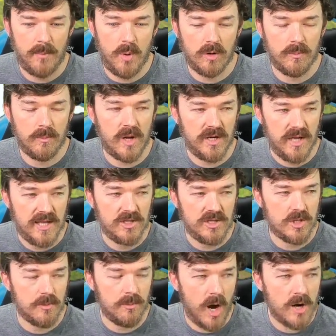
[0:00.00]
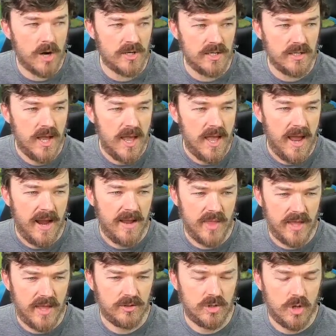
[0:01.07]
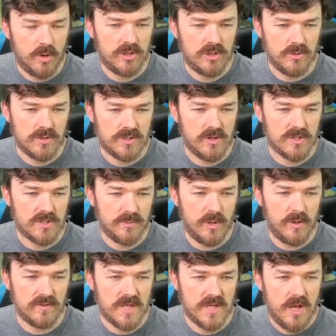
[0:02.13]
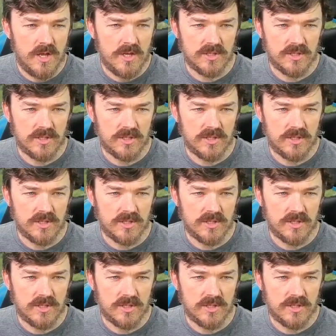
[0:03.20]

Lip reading: Pokemon in your party and then go use those moves.